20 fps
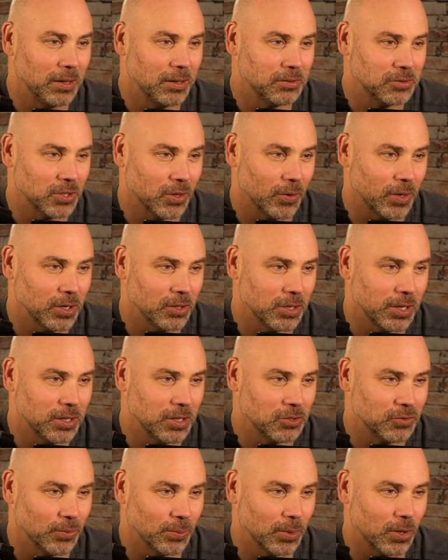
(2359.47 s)
So, here it
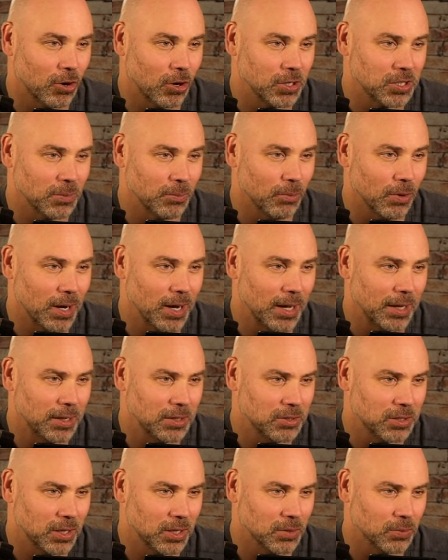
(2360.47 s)
is from Carson Bryan. He
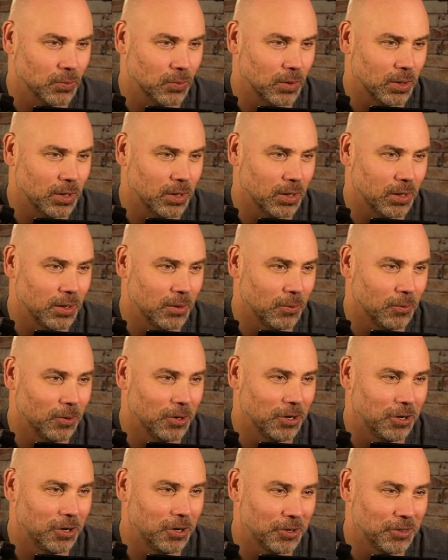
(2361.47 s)
says, what
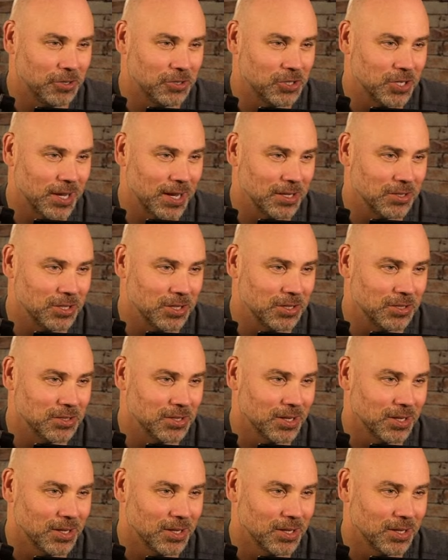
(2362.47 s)
are the chances